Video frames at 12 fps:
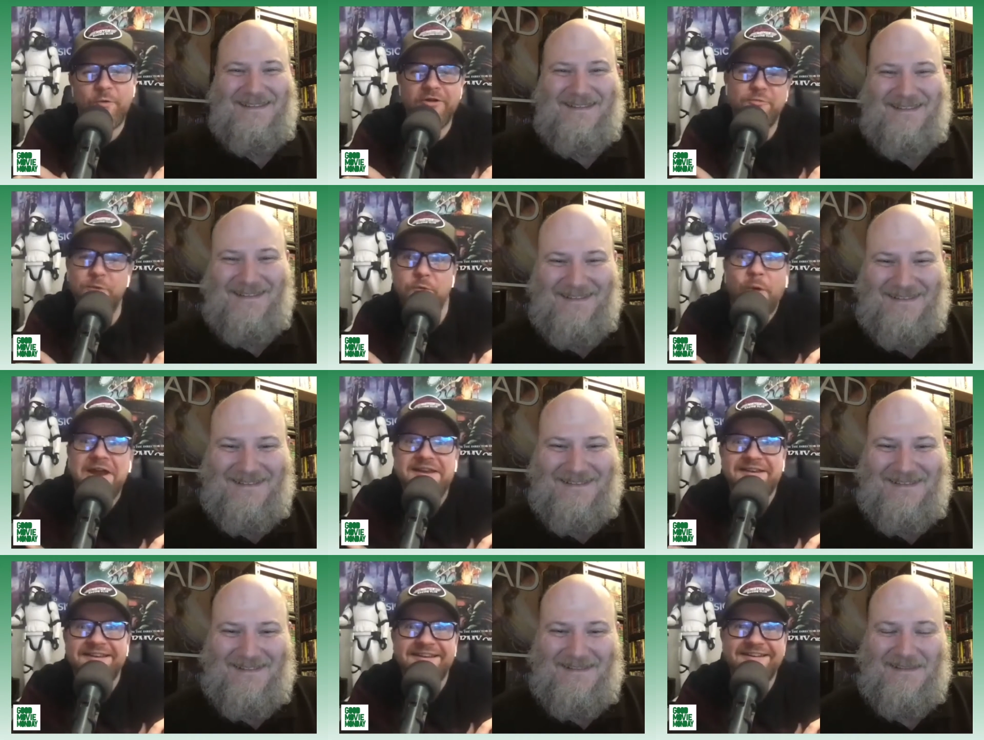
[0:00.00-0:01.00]
Speaker 1: Whilst we
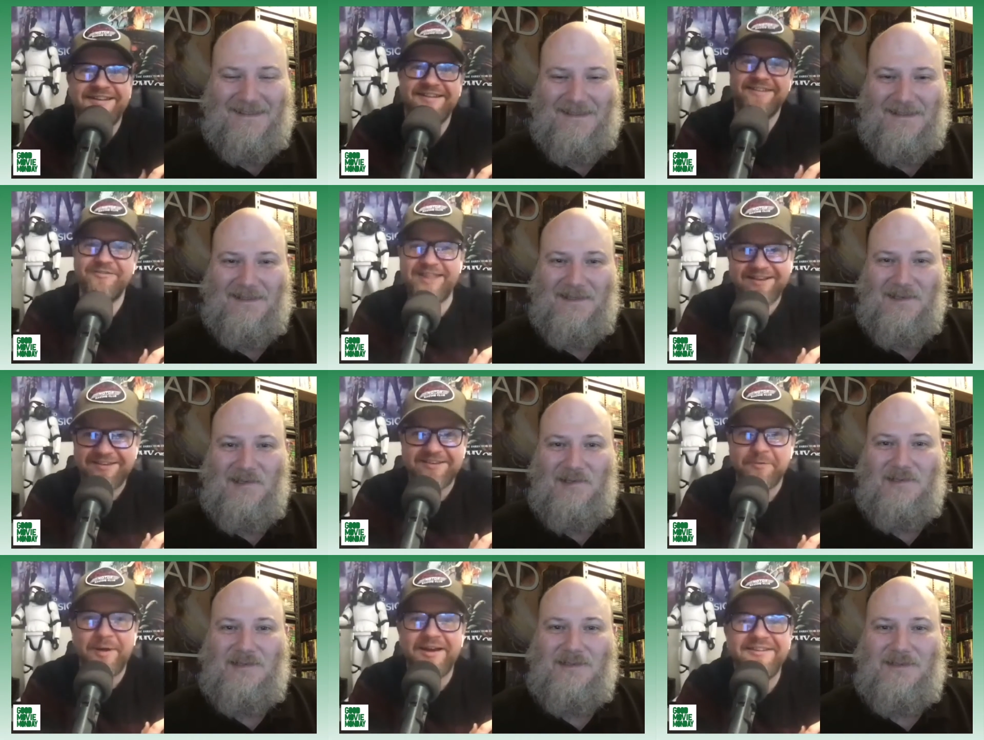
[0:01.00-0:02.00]
wait with
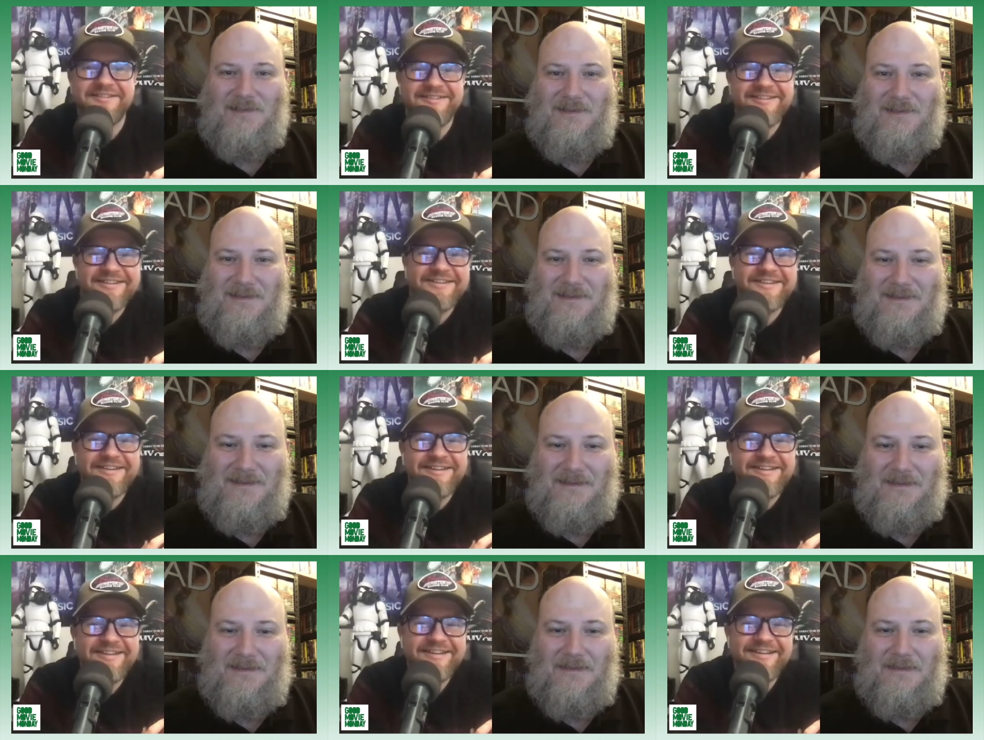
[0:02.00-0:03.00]
anticipation
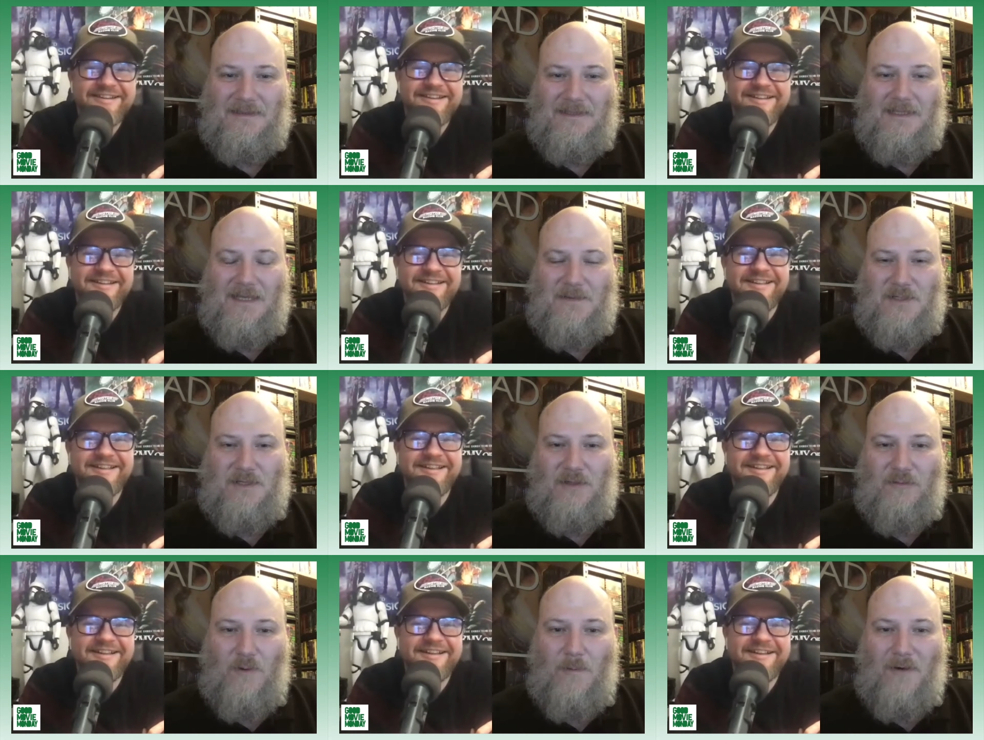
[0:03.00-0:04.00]
going to throw
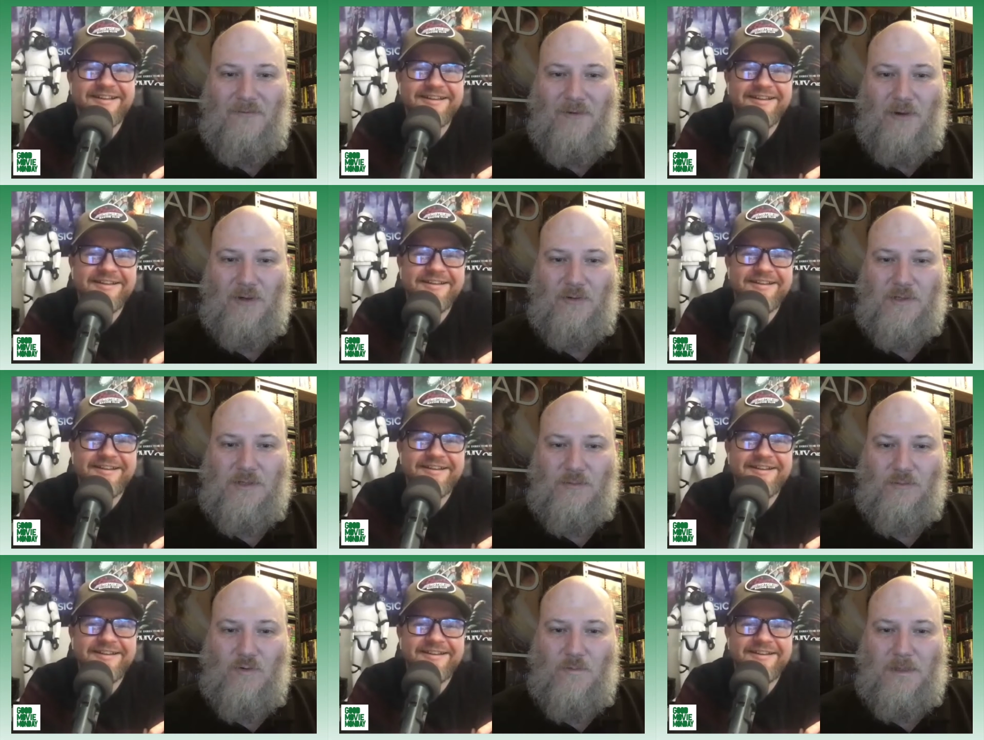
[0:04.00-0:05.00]
my phone across the
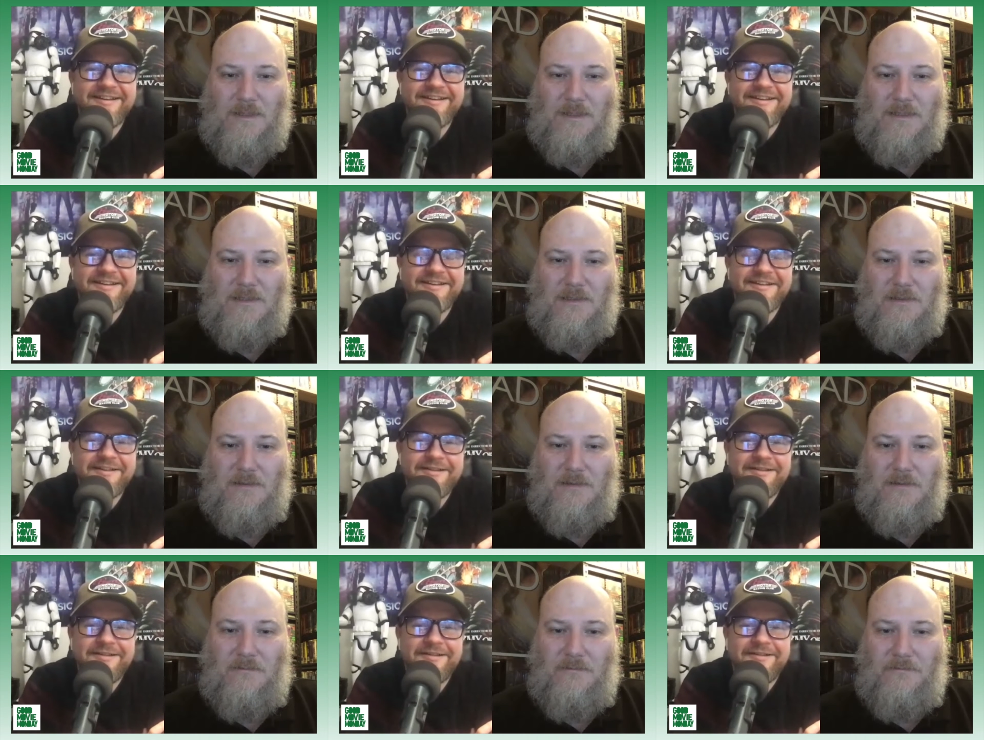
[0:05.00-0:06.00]
room and.
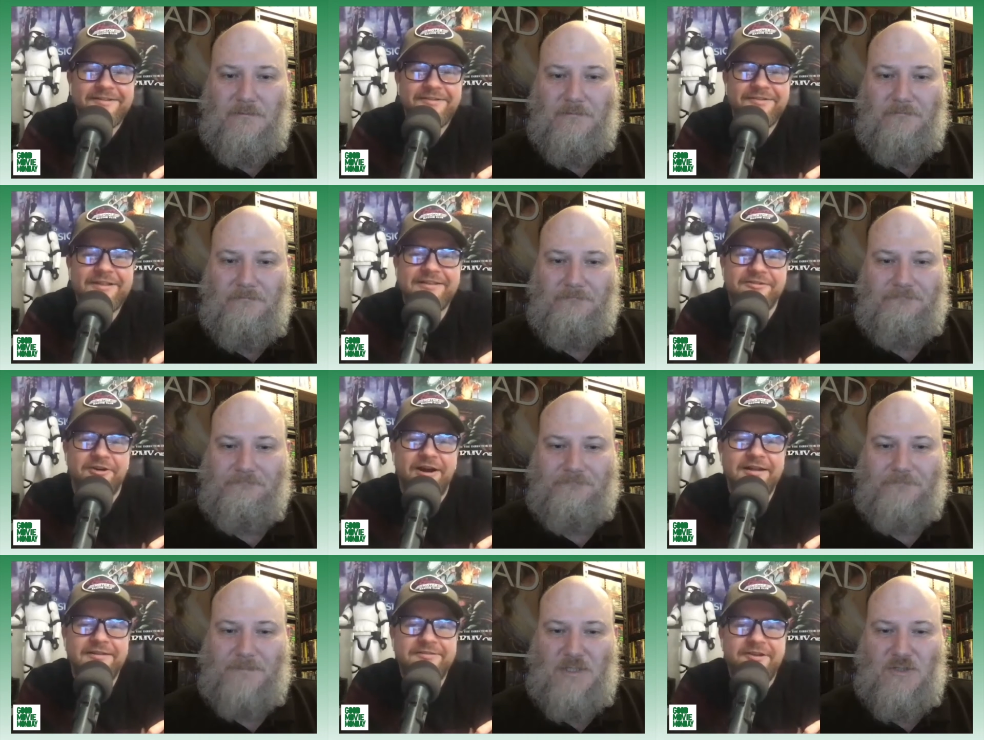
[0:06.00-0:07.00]
Well, that's all
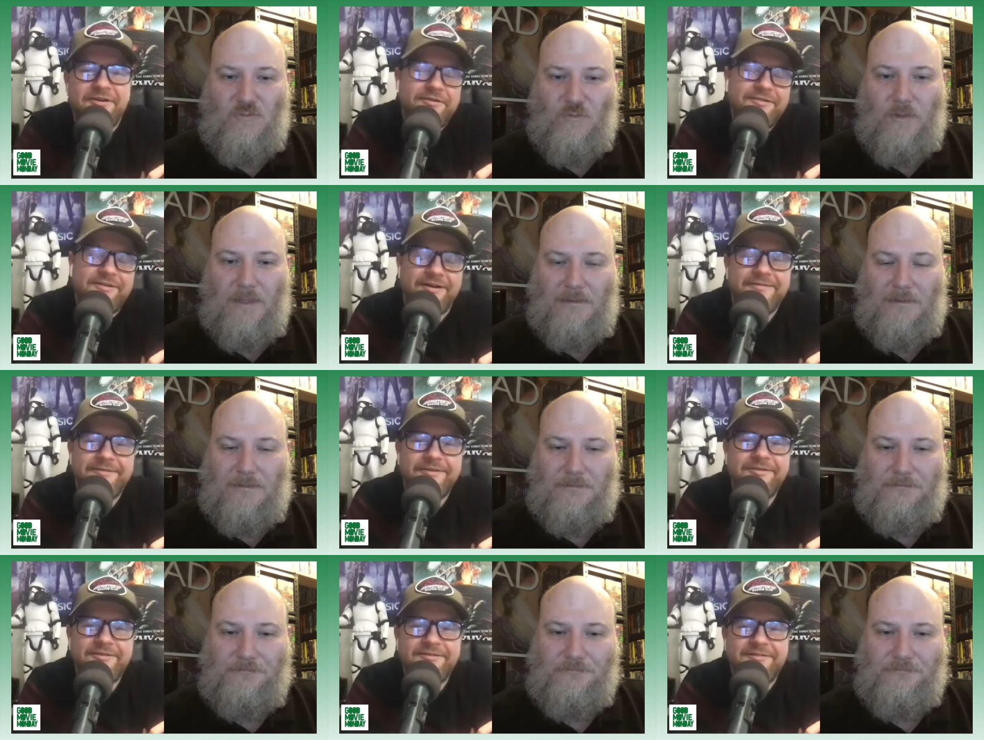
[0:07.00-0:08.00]
right. So you know,
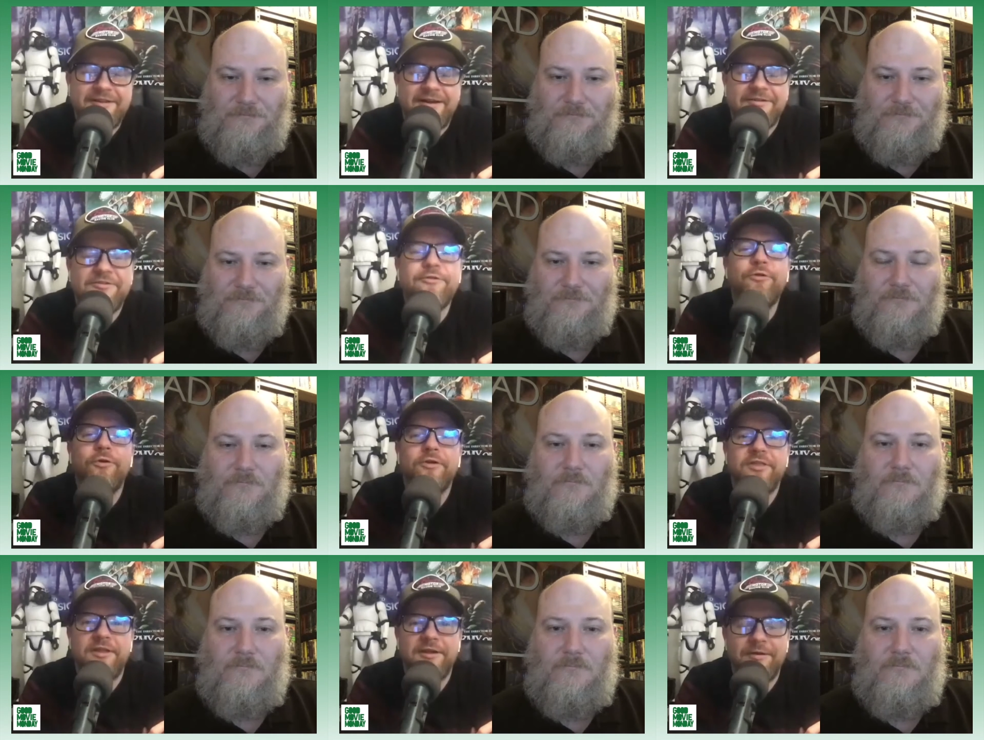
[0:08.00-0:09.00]
you just uh, do
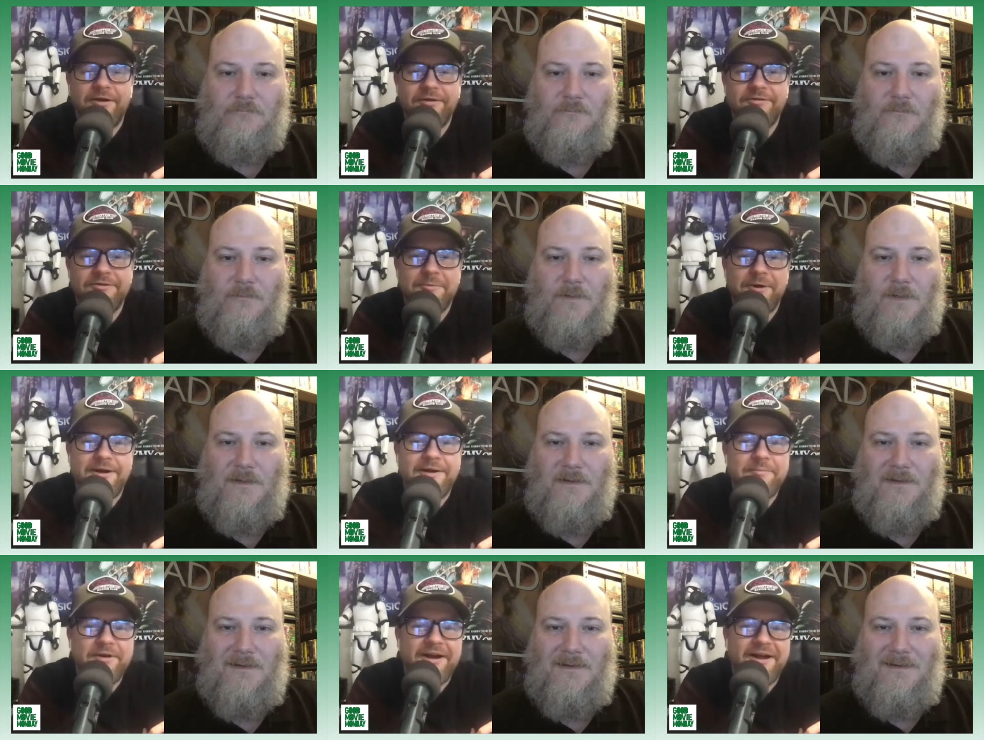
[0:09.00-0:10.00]
your thing, and I'll do
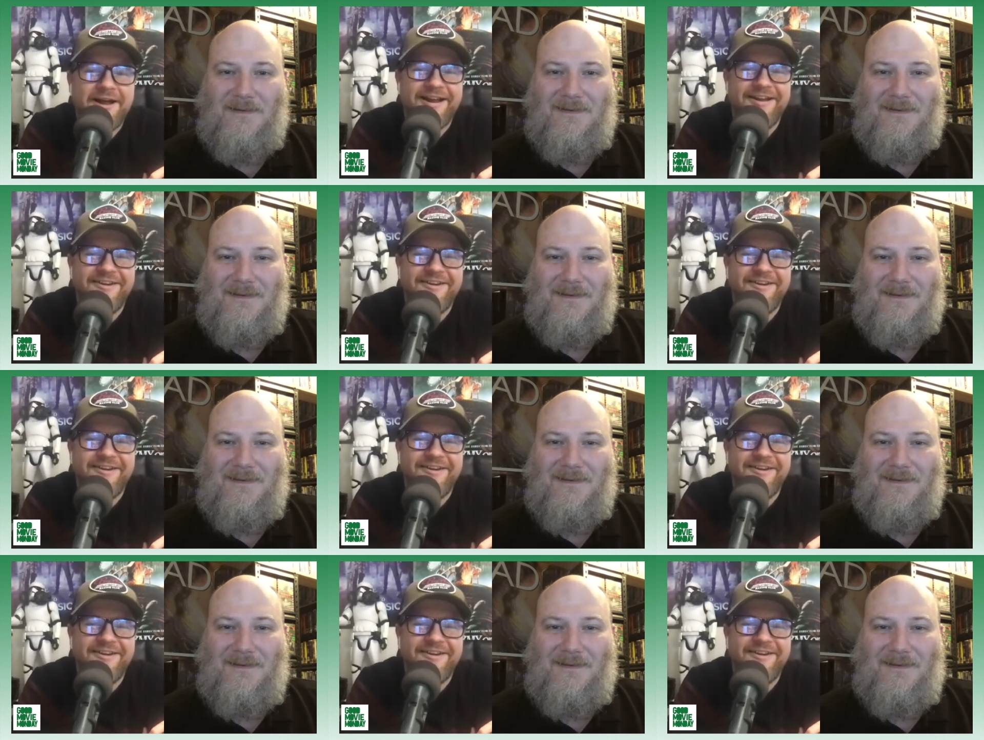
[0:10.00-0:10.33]
mine. But uh,